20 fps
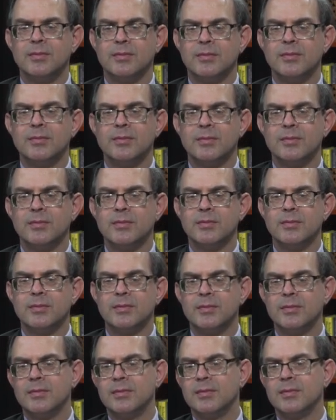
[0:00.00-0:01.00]

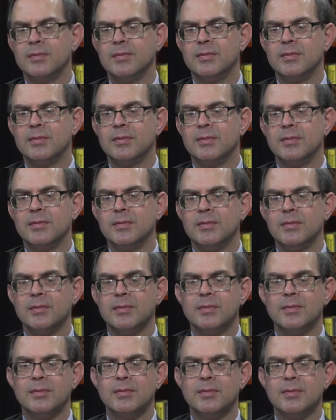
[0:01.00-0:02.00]

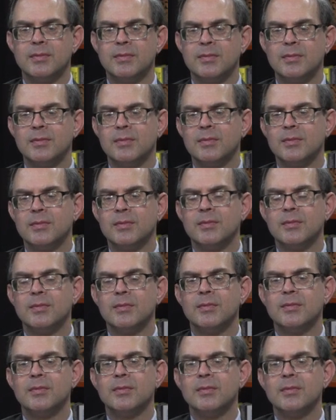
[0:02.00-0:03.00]

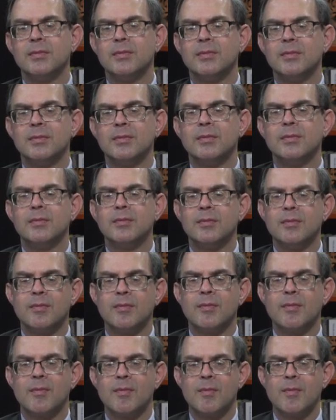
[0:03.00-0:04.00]

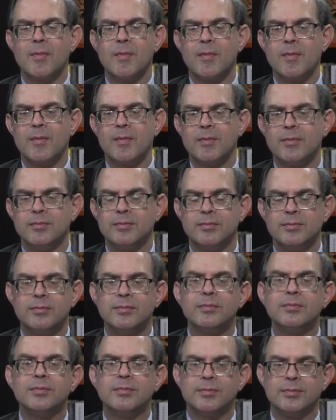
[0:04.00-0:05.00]

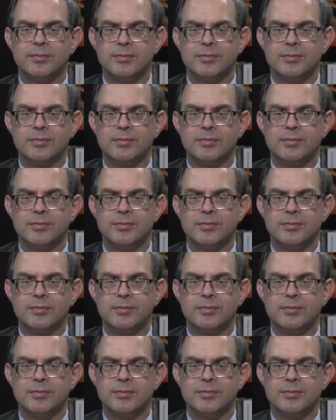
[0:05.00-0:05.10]
(not speaking)